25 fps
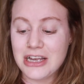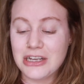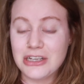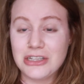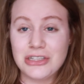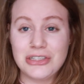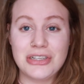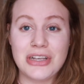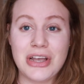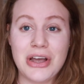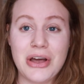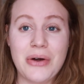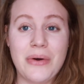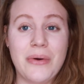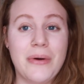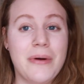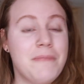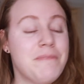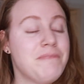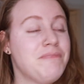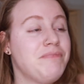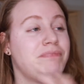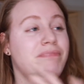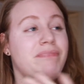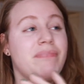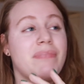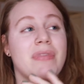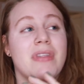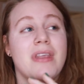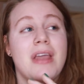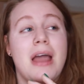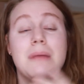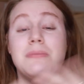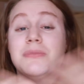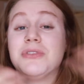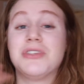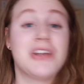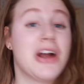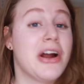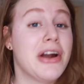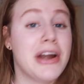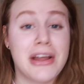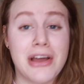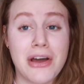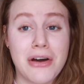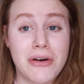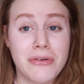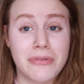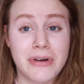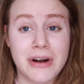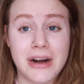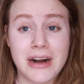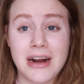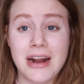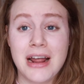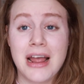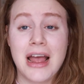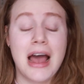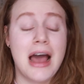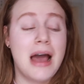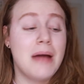So I'm starting over.